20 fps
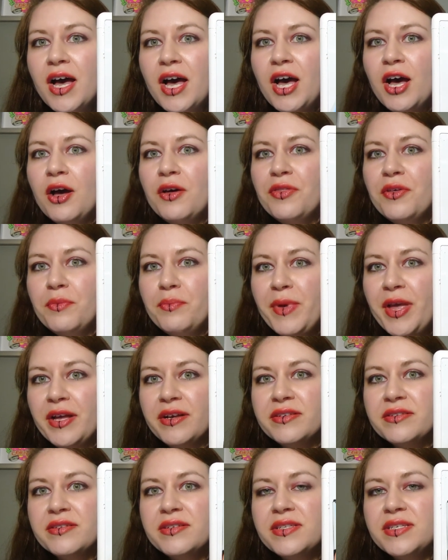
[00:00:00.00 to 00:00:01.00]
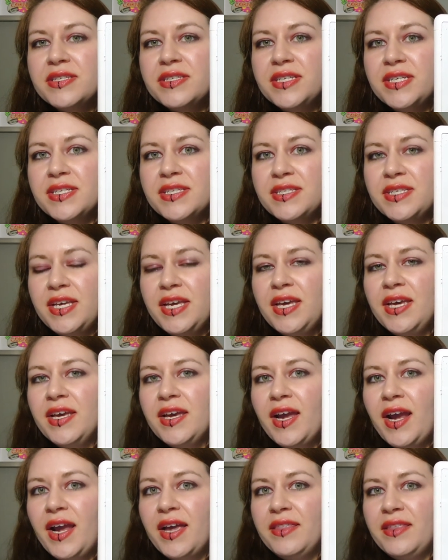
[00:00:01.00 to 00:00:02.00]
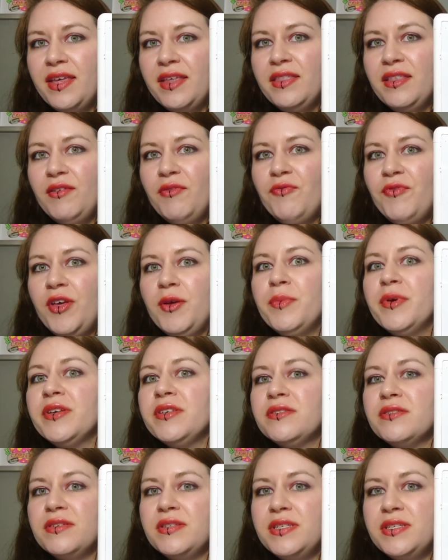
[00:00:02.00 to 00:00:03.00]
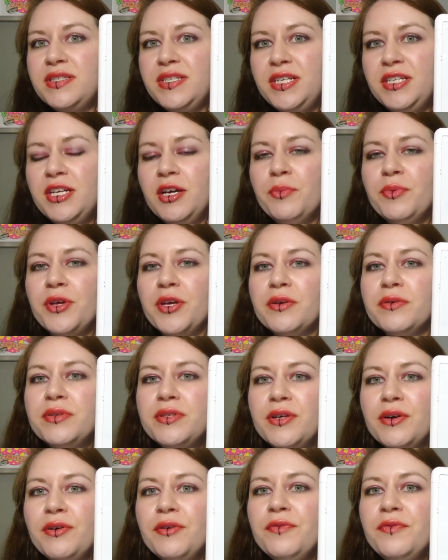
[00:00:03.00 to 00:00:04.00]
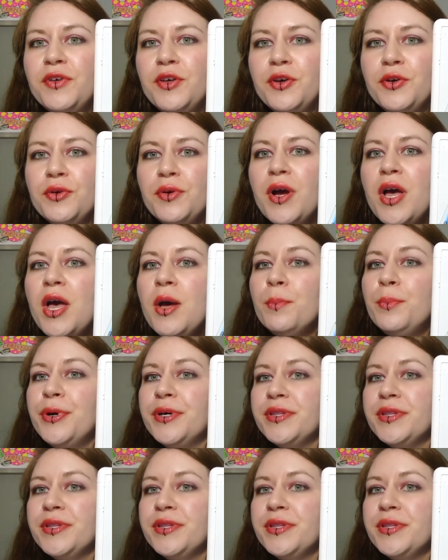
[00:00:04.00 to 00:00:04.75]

the males are the ZZ and then the females are the ZW. So if you